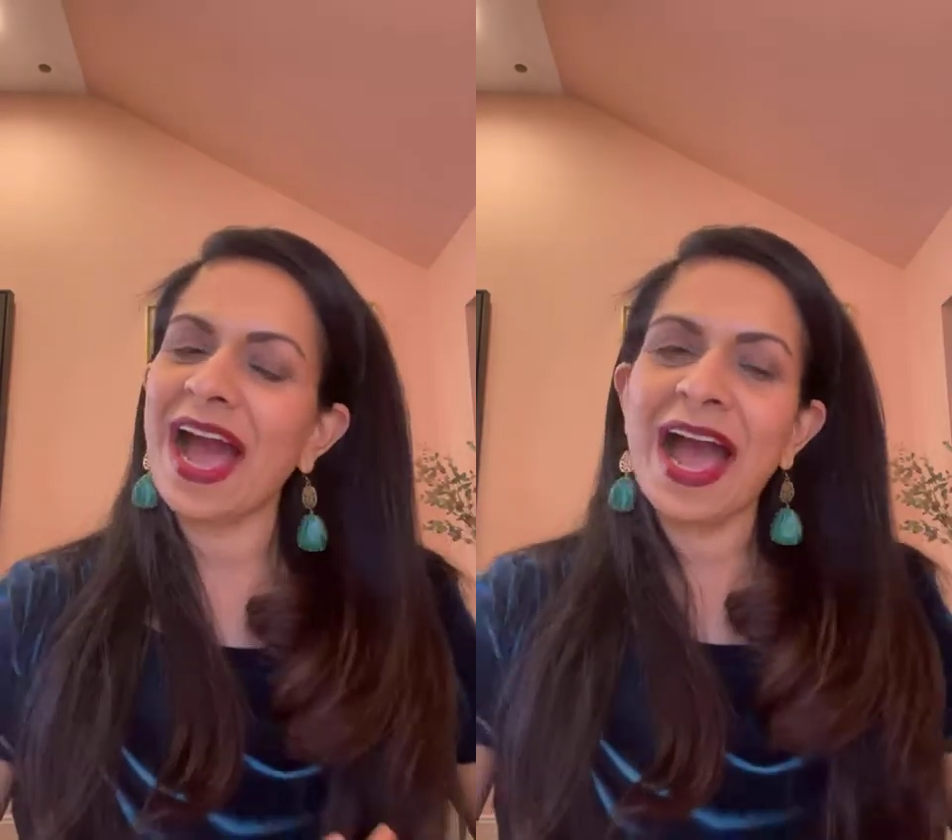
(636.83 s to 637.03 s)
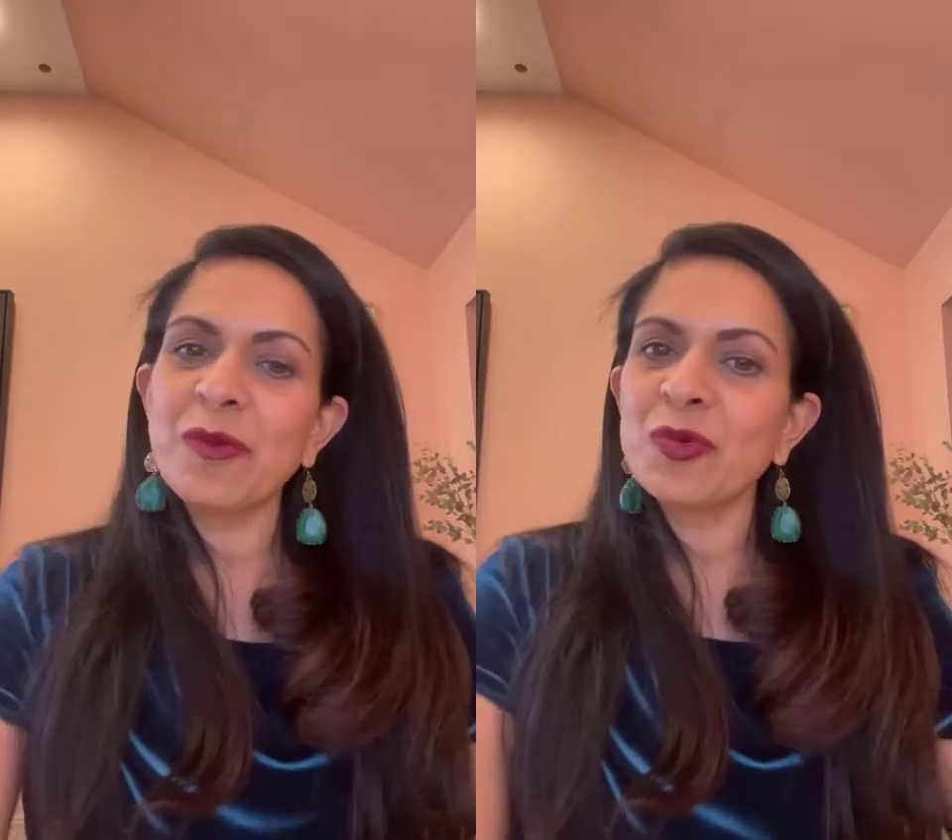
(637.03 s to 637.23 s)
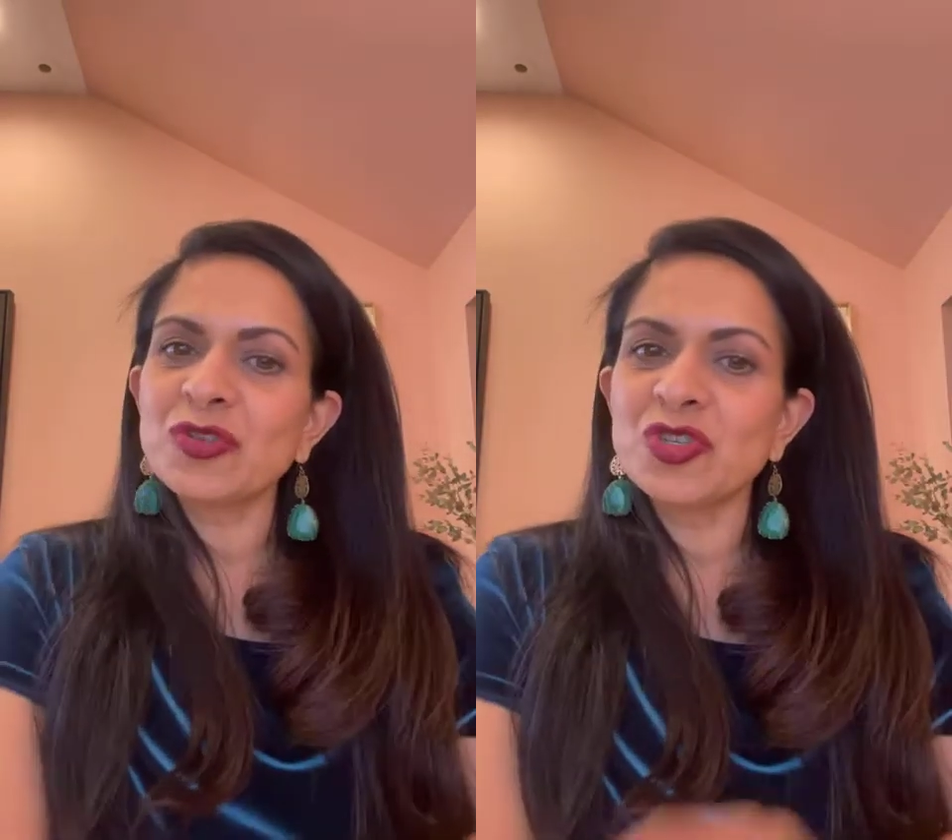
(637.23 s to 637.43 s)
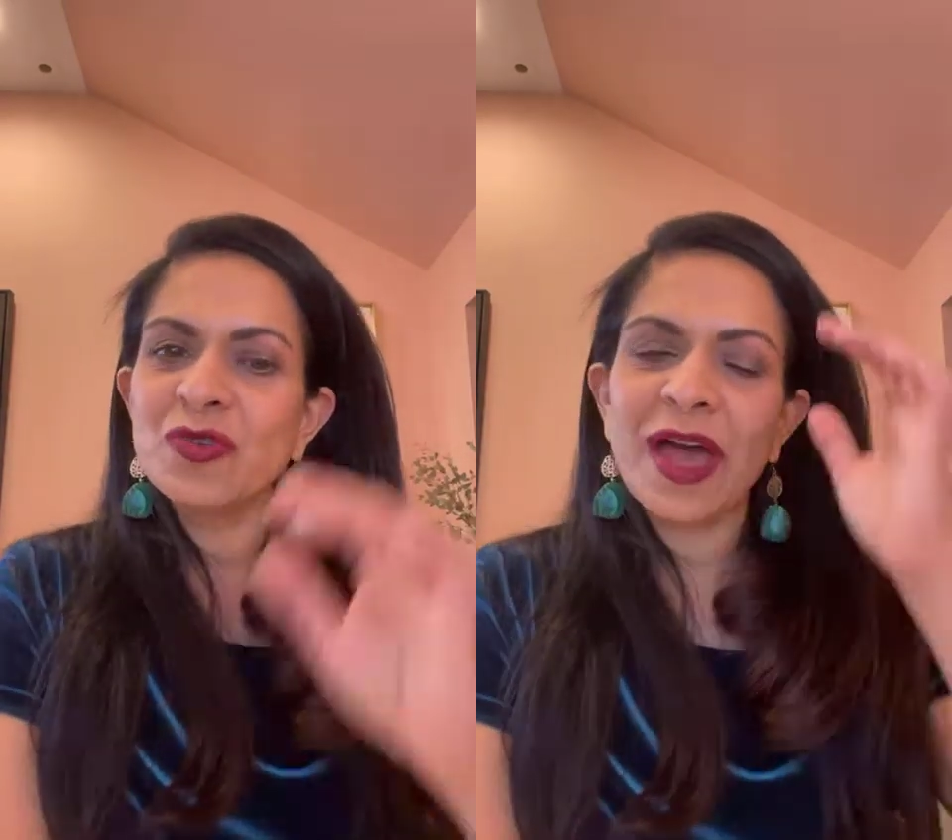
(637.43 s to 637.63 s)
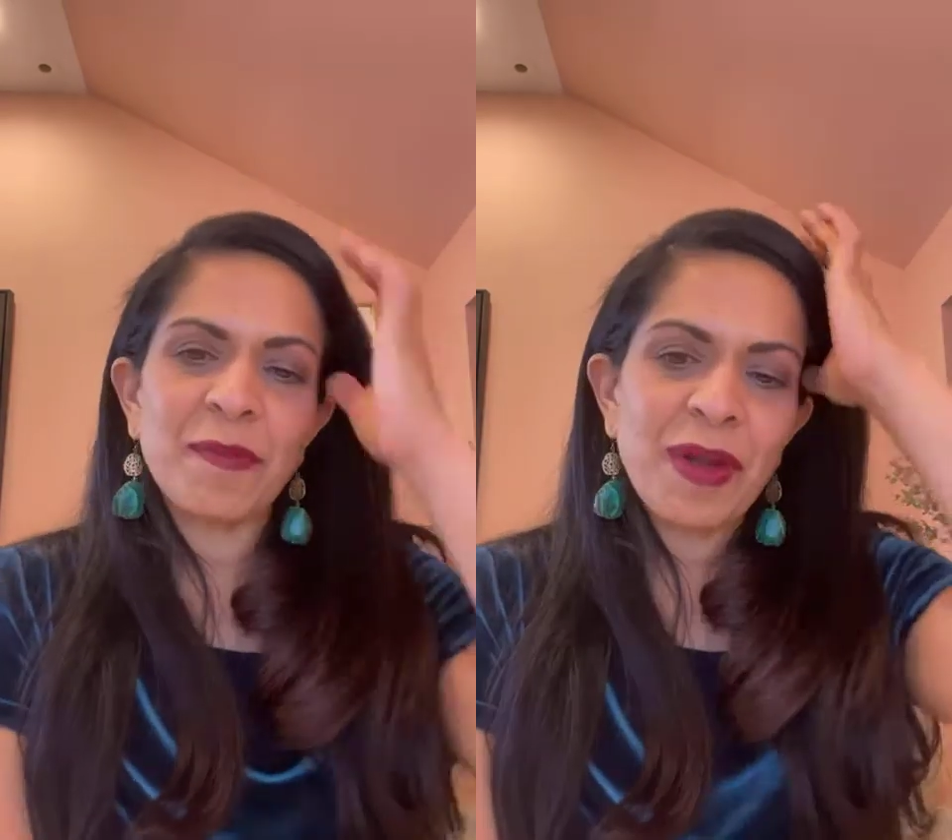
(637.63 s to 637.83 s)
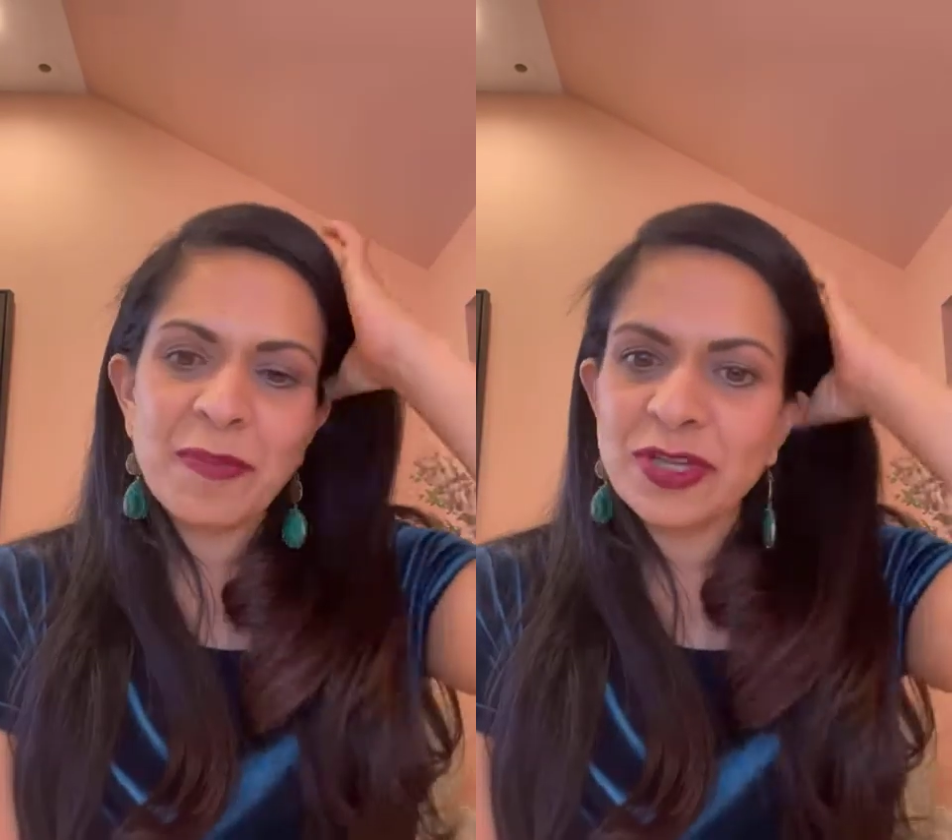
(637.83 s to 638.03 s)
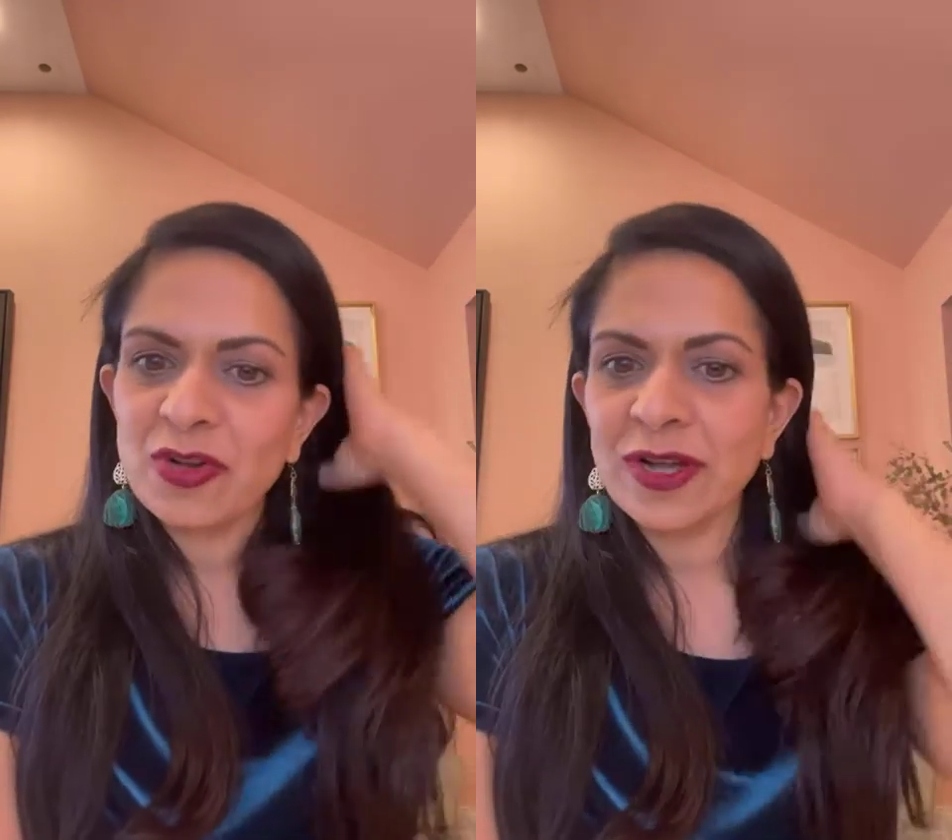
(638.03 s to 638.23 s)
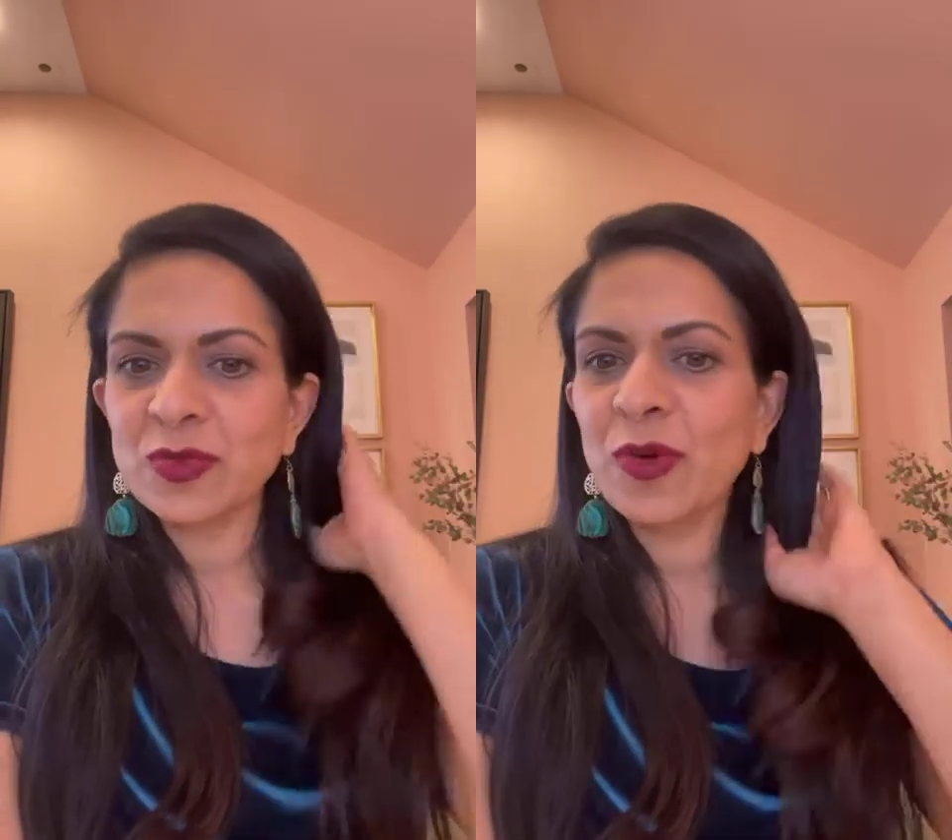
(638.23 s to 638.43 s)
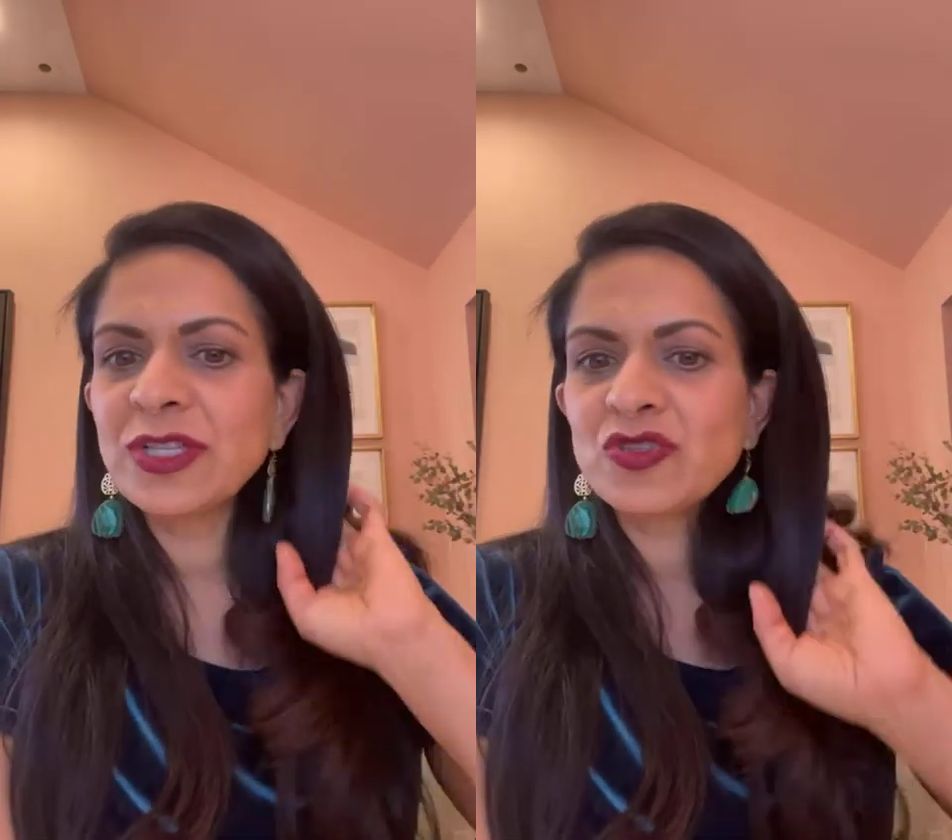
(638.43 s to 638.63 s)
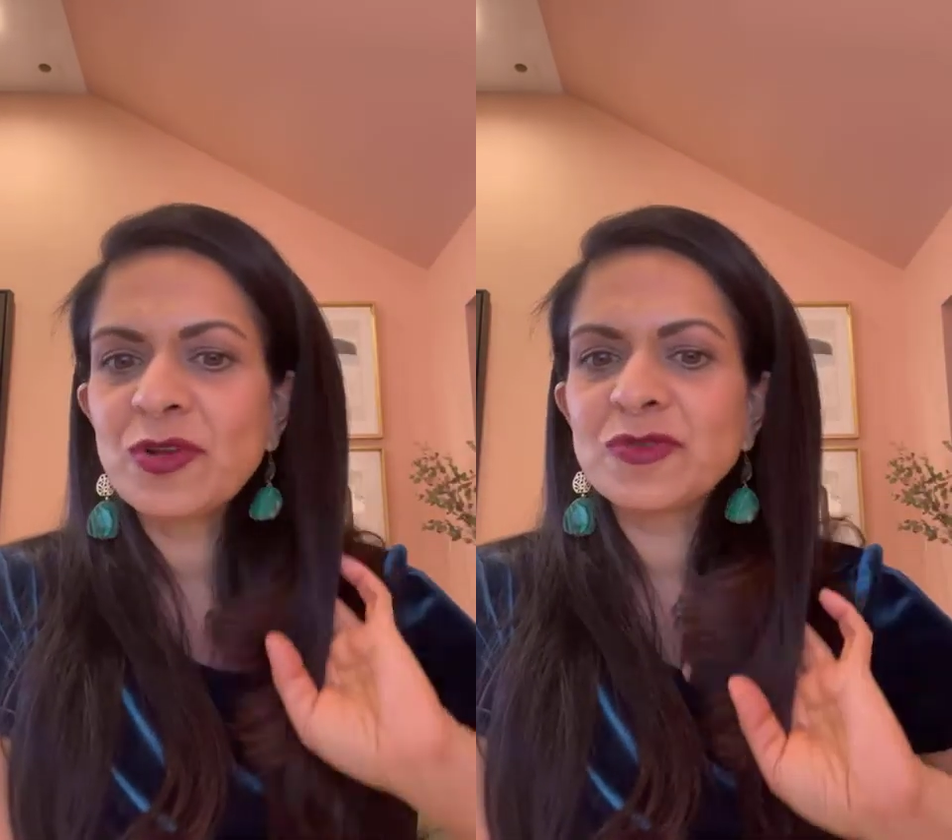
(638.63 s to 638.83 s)
I will do that. Probably Crest White
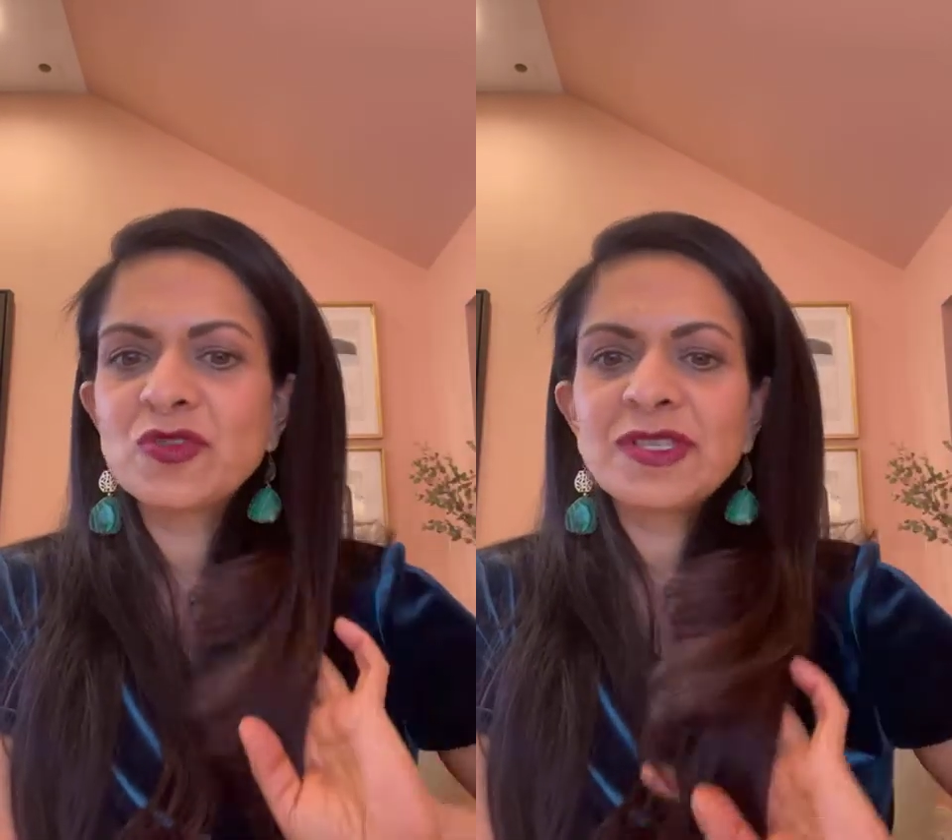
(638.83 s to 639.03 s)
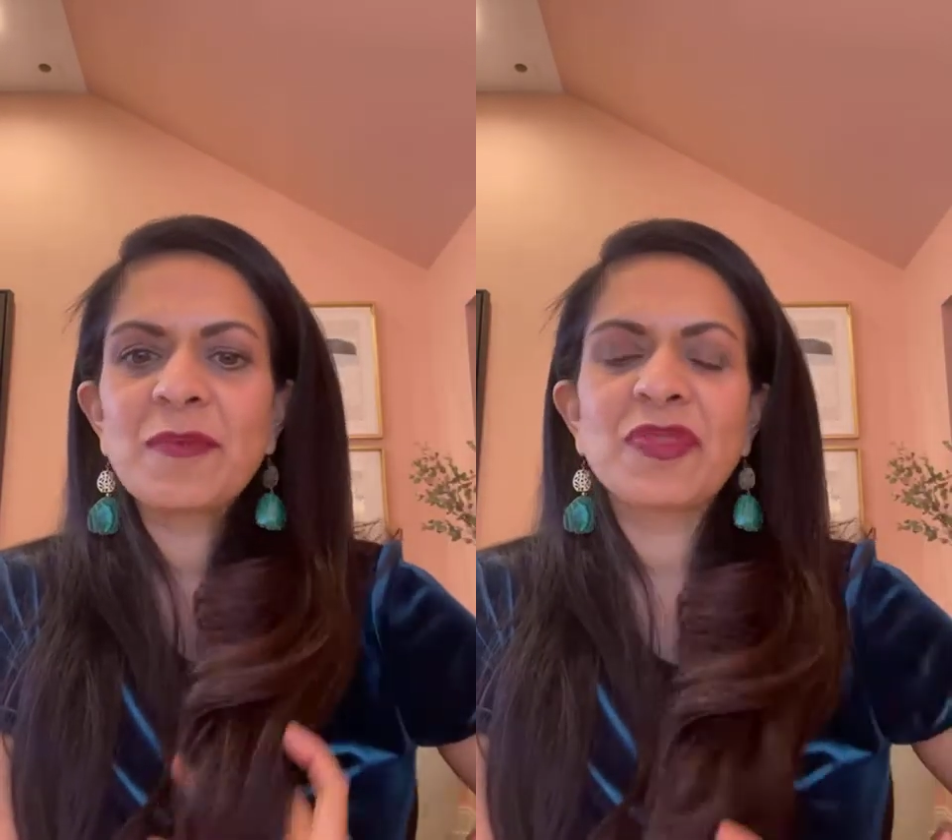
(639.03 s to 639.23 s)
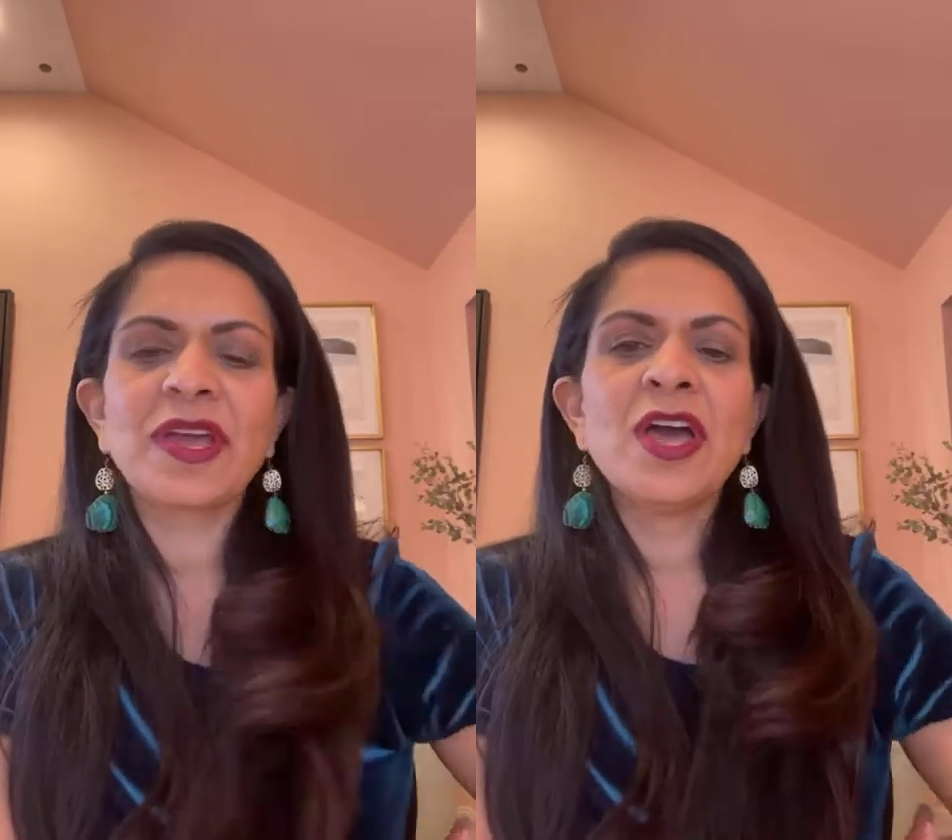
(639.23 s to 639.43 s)
Strips or something.